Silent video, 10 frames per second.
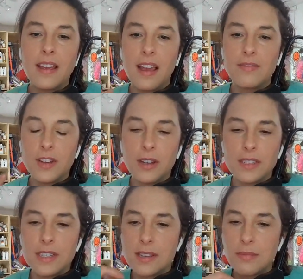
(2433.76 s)
I've talked
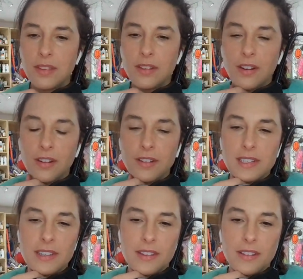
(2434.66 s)
to some other
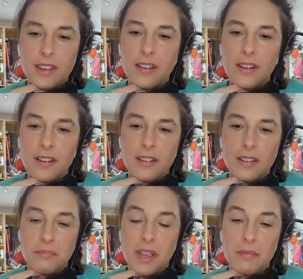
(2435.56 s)
artists and they're like, "Oh,
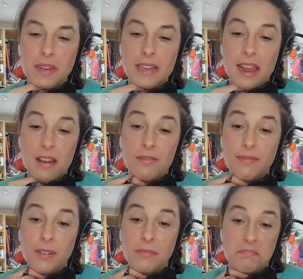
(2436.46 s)
I'm coming down
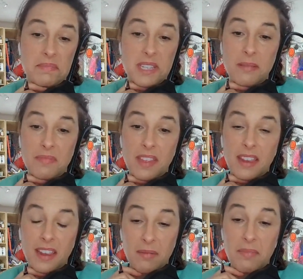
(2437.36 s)
from
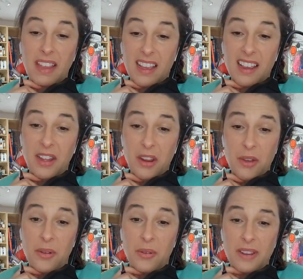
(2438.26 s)
something." And I'm like, "I
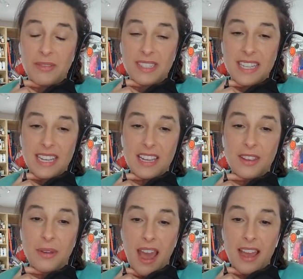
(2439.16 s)
know." It was like you
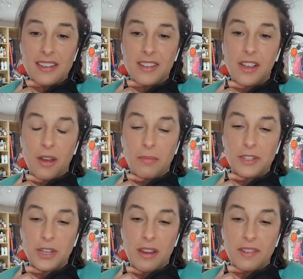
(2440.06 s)
had to accomplish
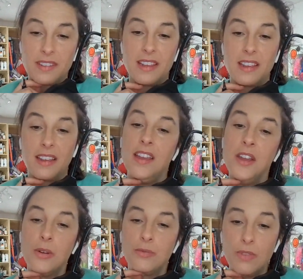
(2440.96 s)
everything
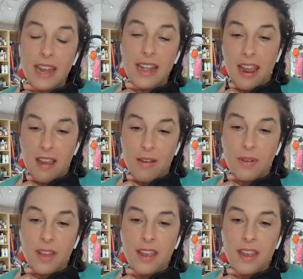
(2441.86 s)
right now.